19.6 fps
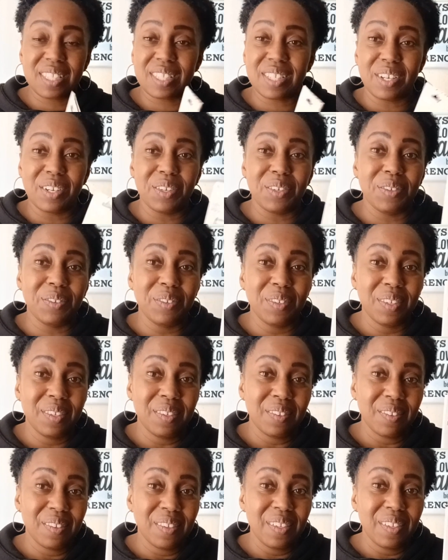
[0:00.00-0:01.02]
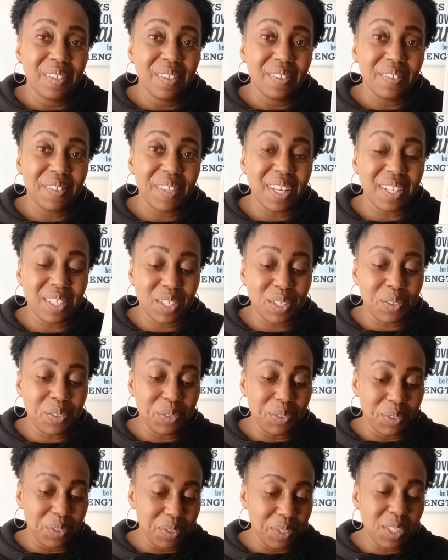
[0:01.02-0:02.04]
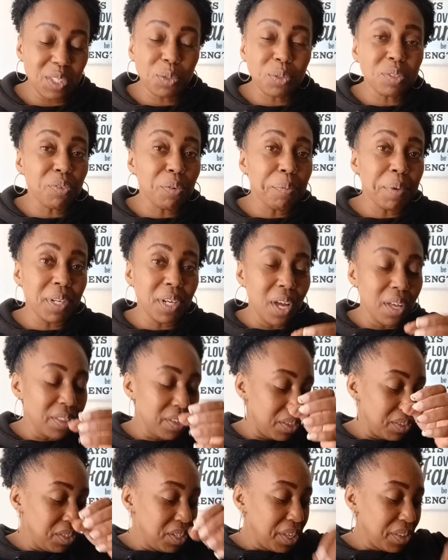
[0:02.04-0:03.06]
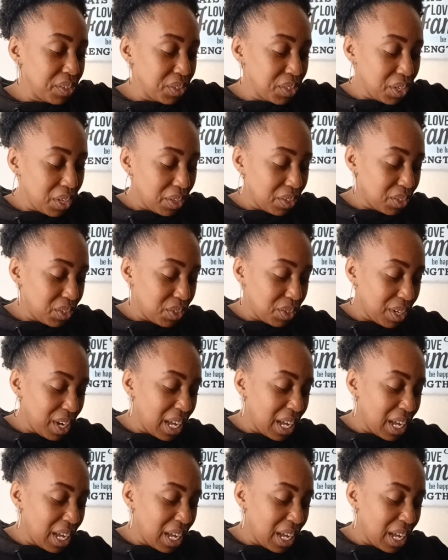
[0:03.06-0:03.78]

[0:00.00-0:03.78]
So that's cool. This was from another, another Dollar Tree.